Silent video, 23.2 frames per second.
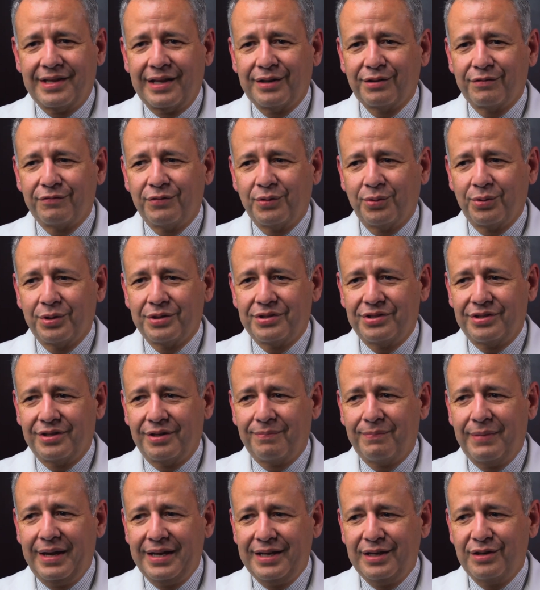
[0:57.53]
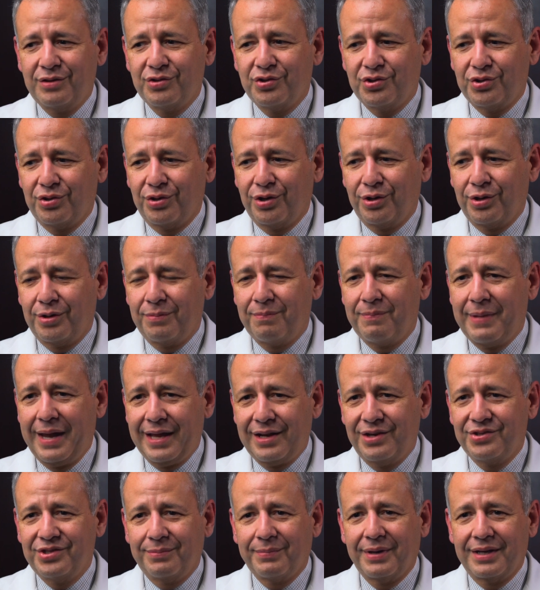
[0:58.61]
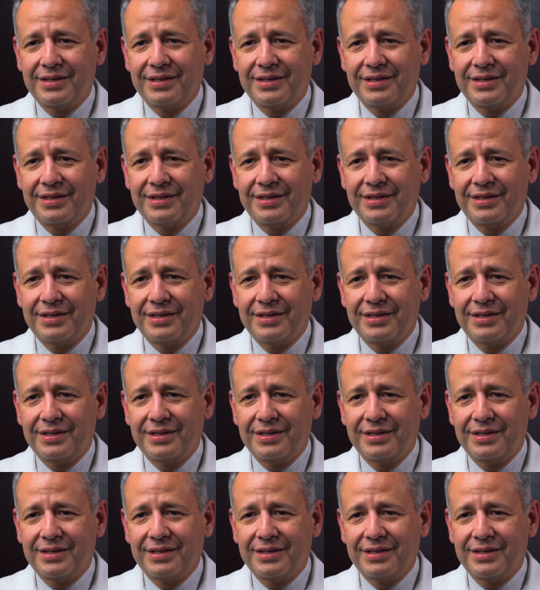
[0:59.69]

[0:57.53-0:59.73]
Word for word: and I look forward to making sure and managing